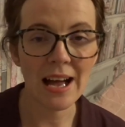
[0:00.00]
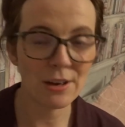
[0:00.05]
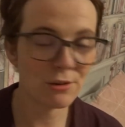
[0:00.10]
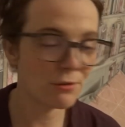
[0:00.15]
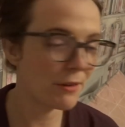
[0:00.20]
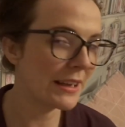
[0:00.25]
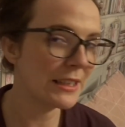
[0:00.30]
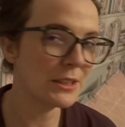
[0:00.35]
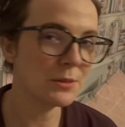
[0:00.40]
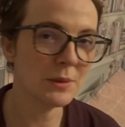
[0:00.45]

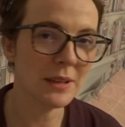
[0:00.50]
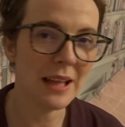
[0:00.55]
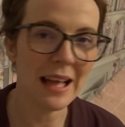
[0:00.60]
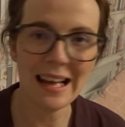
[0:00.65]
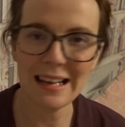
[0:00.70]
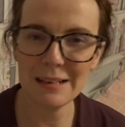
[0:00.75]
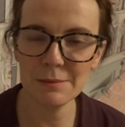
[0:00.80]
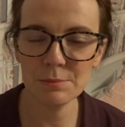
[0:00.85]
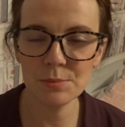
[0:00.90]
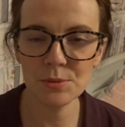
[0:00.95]
Grace will
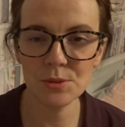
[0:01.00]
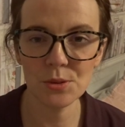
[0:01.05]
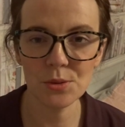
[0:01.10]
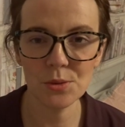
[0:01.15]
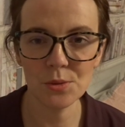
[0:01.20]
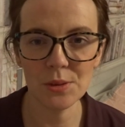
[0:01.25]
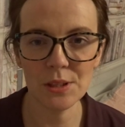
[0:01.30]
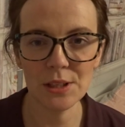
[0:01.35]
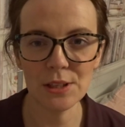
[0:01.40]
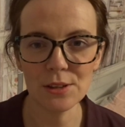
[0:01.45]

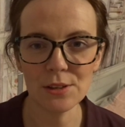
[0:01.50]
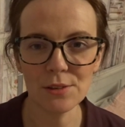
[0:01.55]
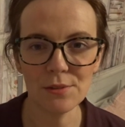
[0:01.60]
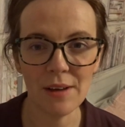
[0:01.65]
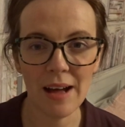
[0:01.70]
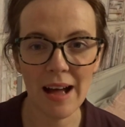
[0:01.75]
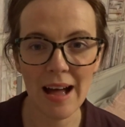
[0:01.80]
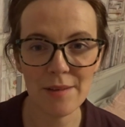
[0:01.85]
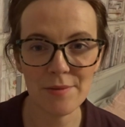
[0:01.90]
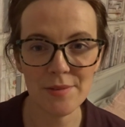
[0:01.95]
absolutely love
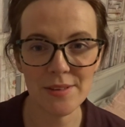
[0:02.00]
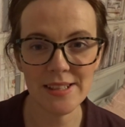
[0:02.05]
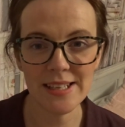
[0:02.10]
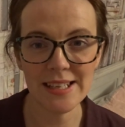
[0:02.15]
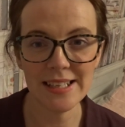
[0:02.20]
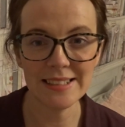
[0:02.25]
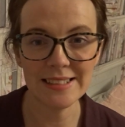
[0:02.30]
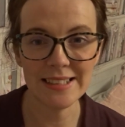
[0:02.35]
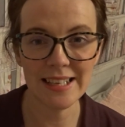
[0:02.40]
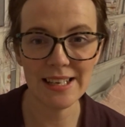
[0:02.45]
having
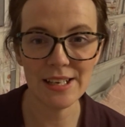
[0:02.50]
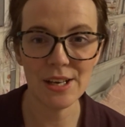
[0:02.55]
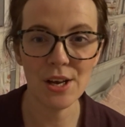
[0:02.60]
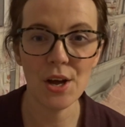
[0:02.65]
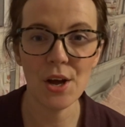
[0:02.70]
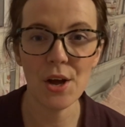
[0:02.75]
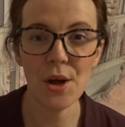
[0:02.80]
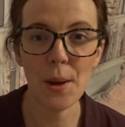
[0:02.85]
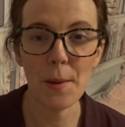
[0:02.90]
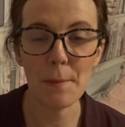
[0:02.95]
these in
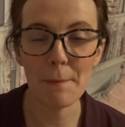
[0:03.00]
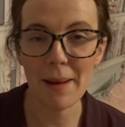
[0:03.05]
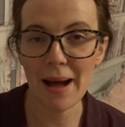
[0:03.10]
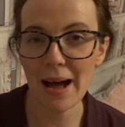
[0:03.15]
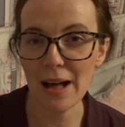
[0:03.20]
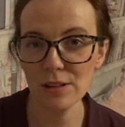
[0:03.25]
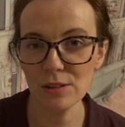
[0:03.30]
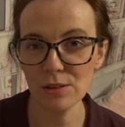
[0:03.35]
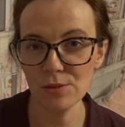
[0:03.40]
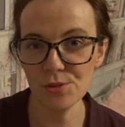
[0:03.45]
her
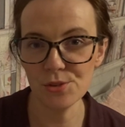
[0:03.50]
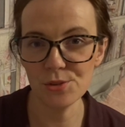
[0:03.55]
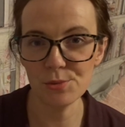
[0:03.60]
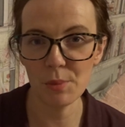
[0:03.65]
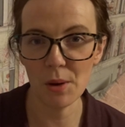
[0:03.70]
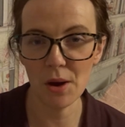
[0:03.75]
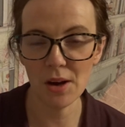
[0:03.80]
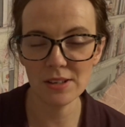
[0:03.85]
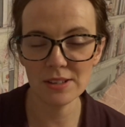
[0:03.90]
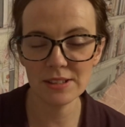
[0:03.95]
pat lunch
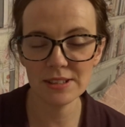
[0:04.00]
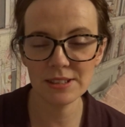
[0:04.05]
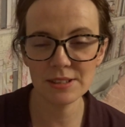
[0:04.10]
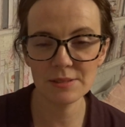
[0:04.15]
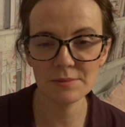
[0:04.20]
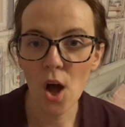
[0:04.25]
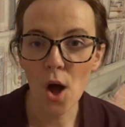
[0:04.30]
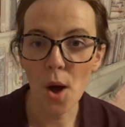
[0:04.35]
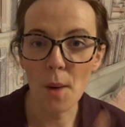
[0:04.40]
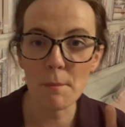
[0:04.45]
box.